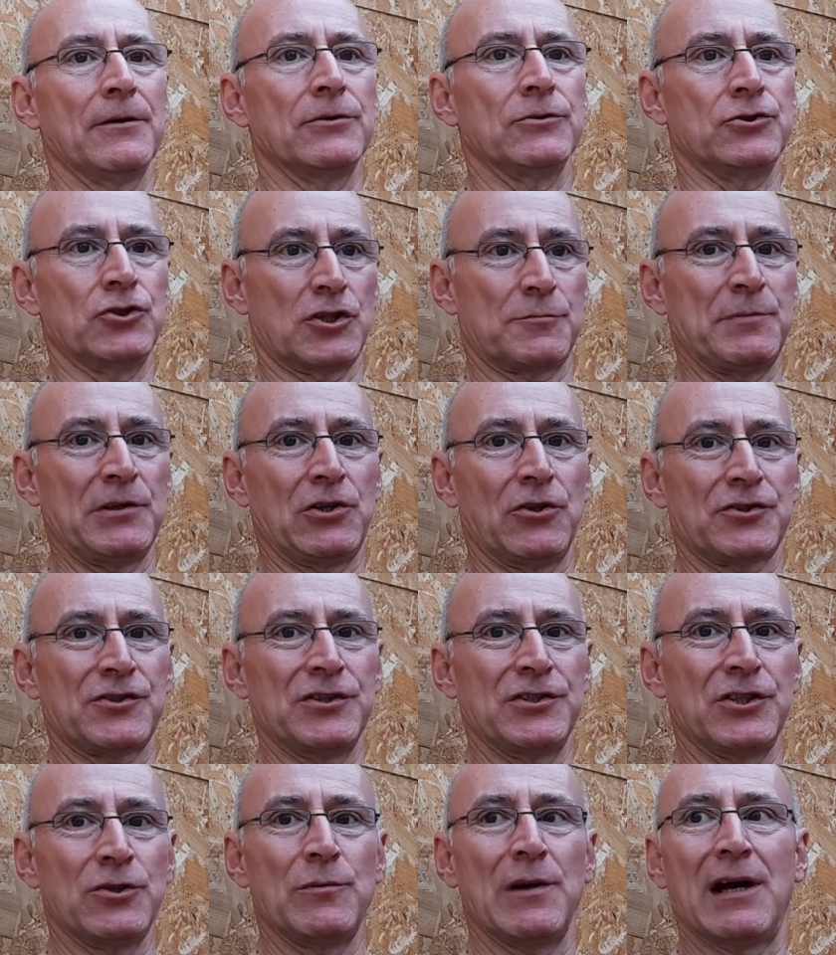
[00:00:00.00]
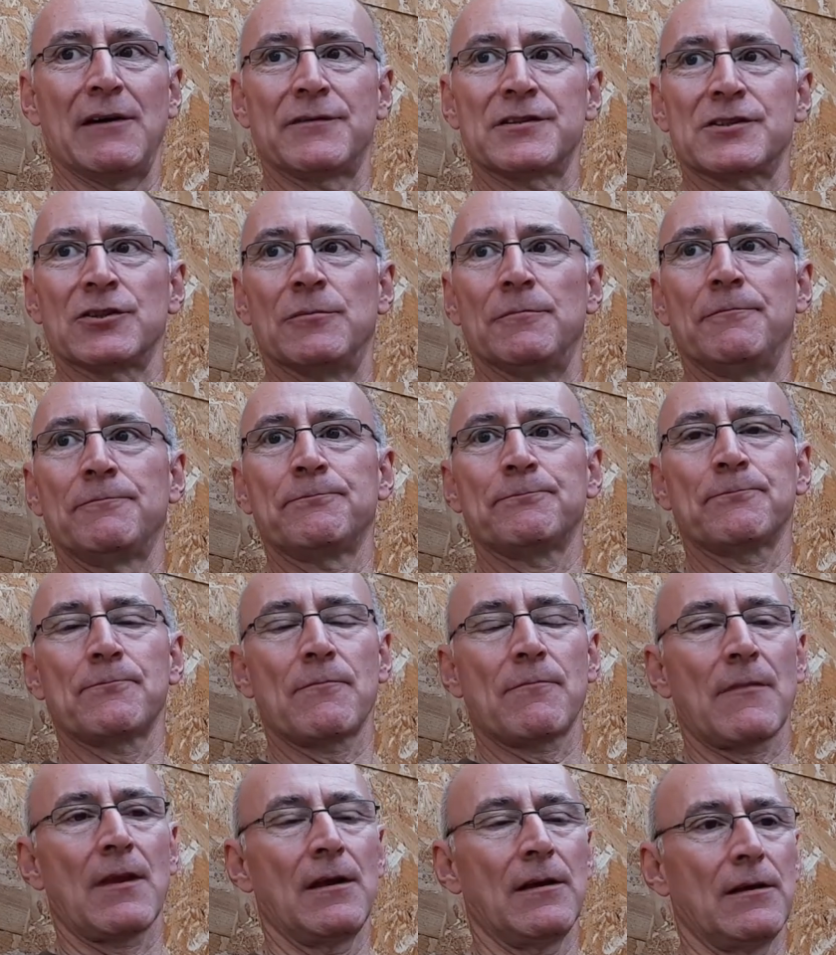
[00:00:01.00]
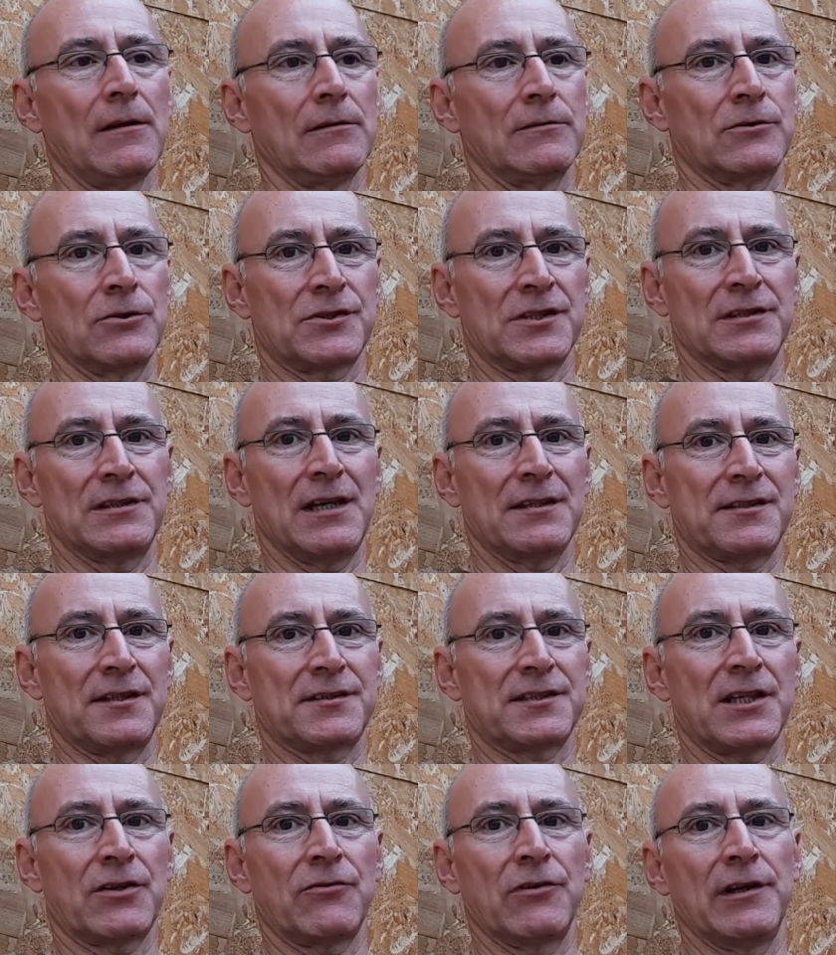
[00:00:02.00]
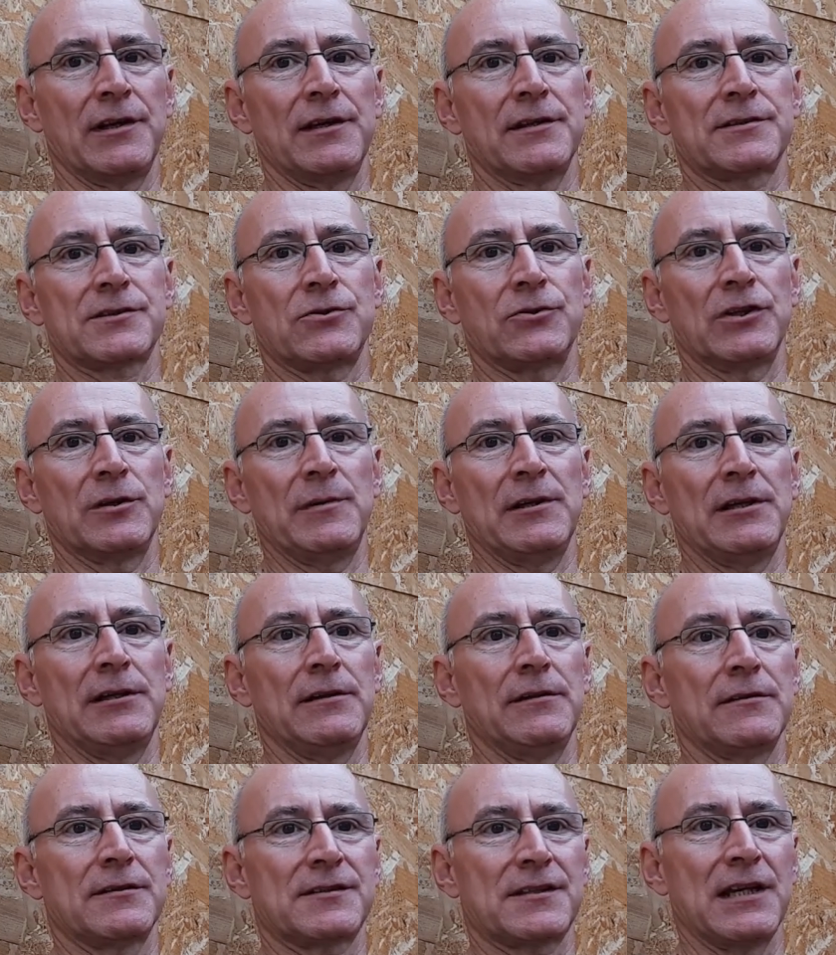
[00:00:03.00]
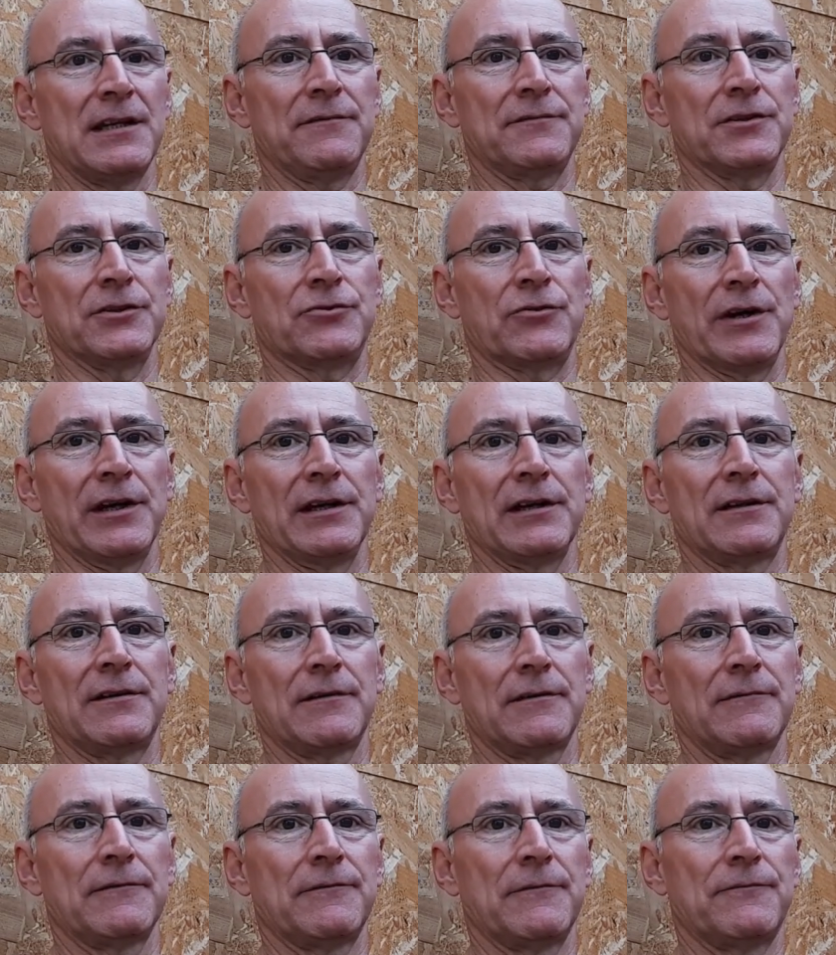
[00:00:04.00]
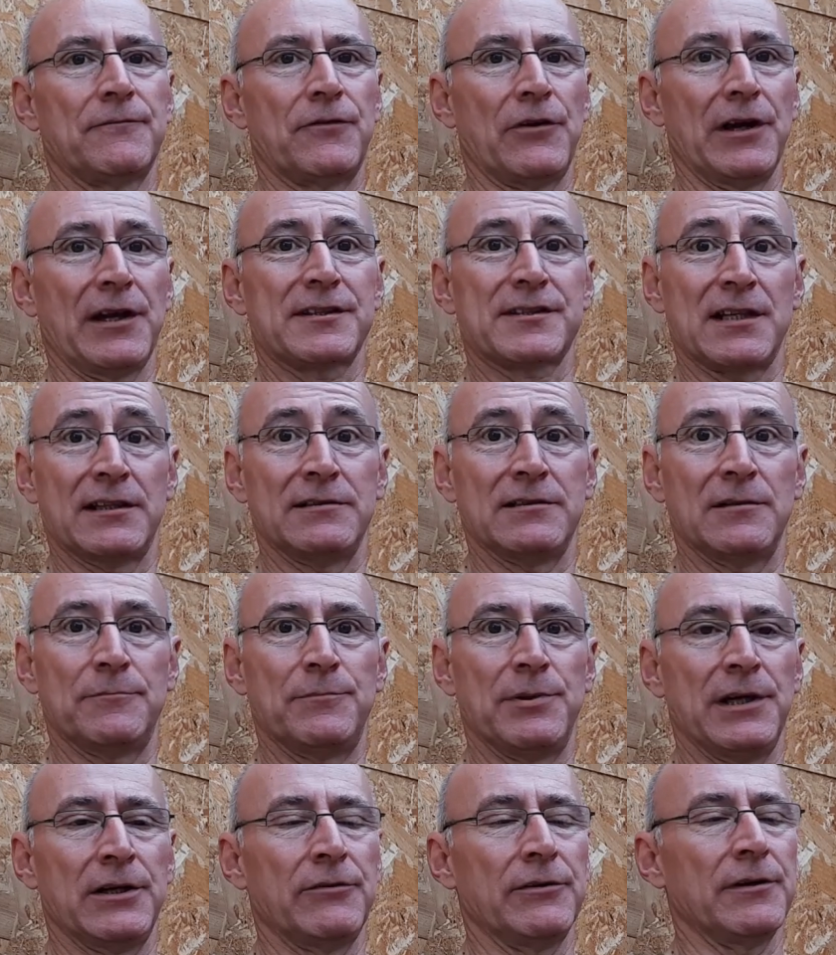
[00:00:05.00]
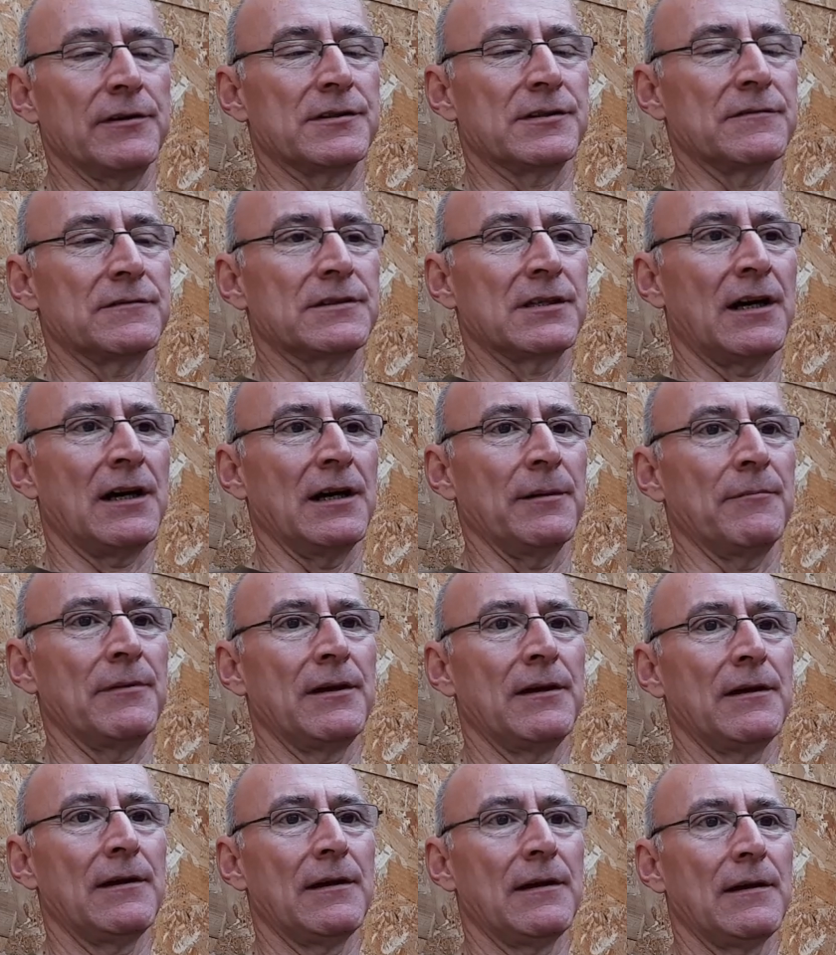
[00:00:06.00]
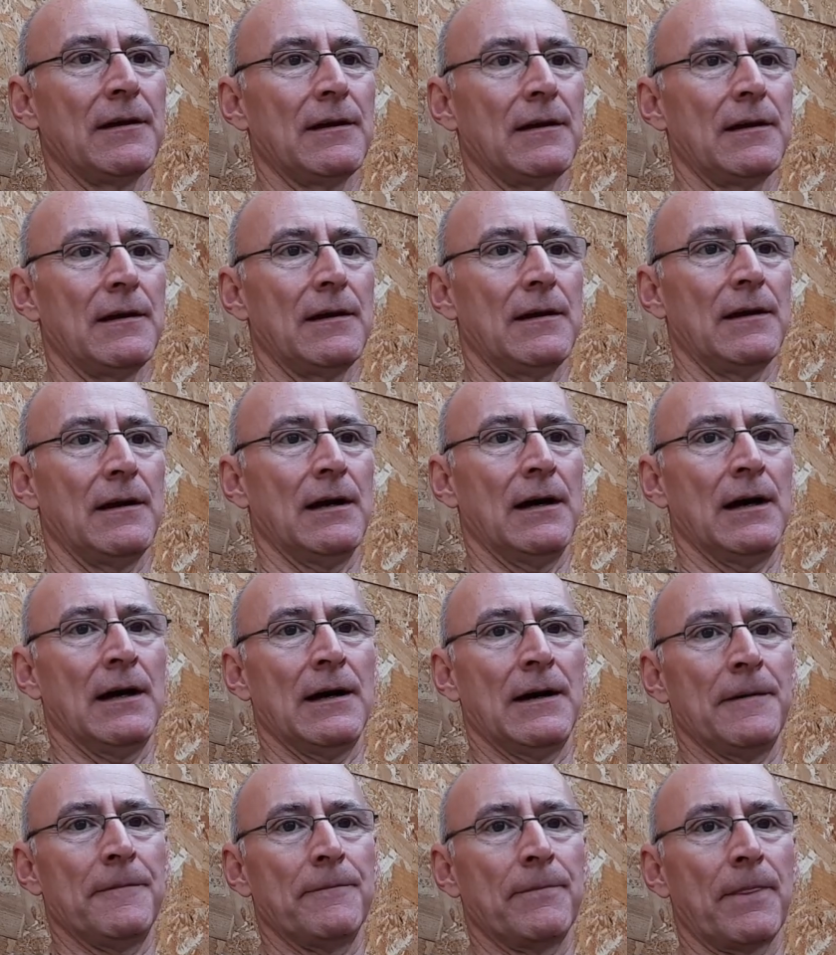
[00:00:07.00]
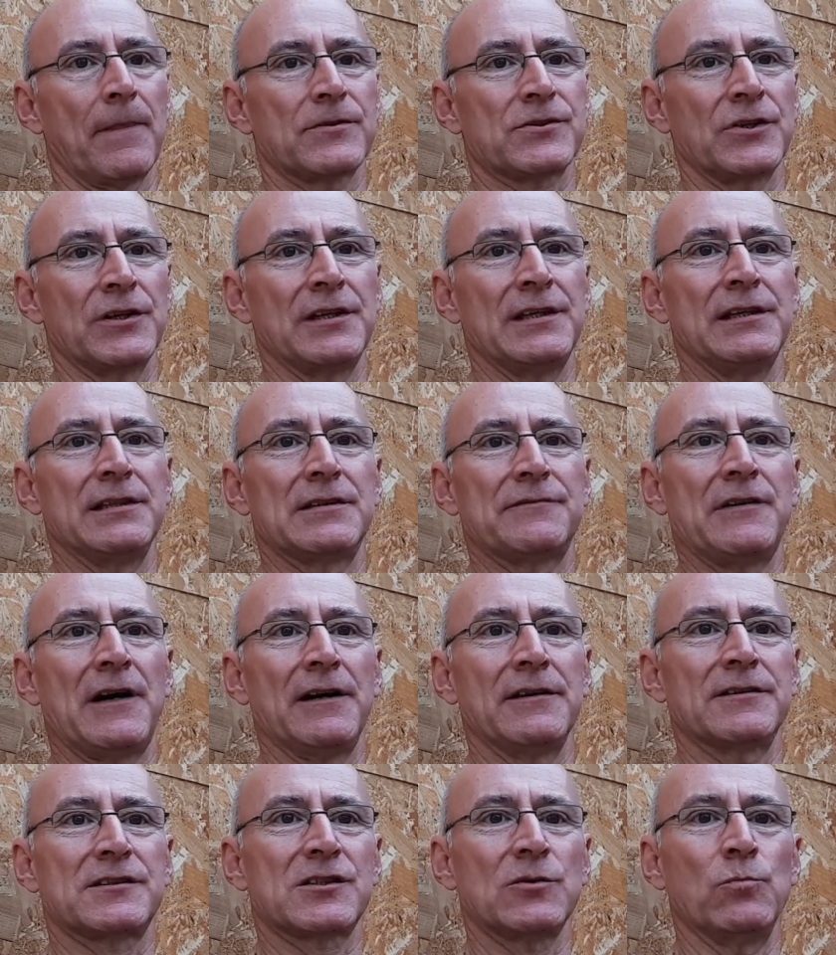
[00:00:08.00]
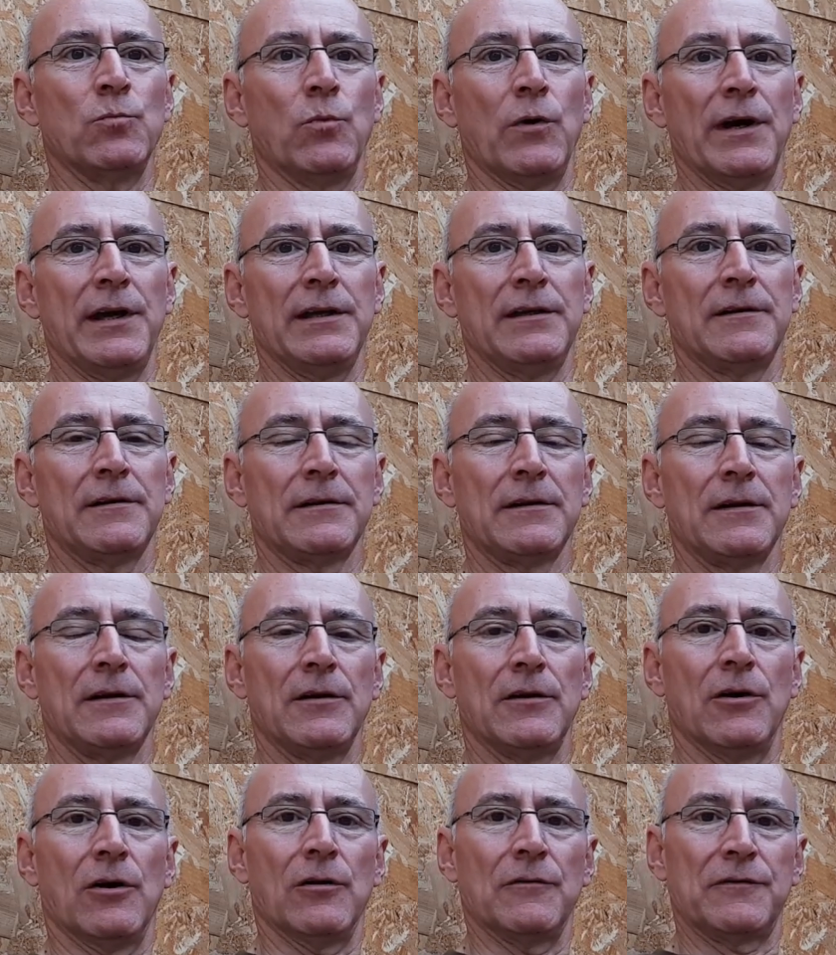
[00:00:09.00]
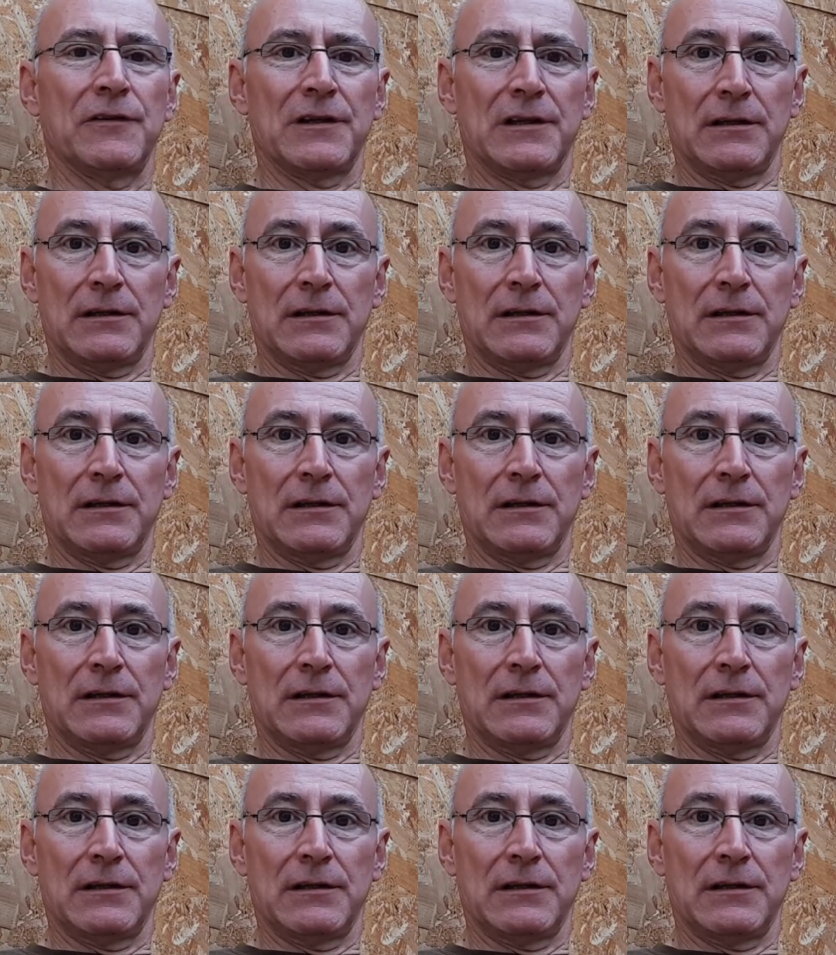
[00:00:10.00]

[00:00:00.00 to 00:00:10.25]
Just because you do have some, doesn't necessarily it's going to be safe to drink for extended periods of time. So you need to find some way of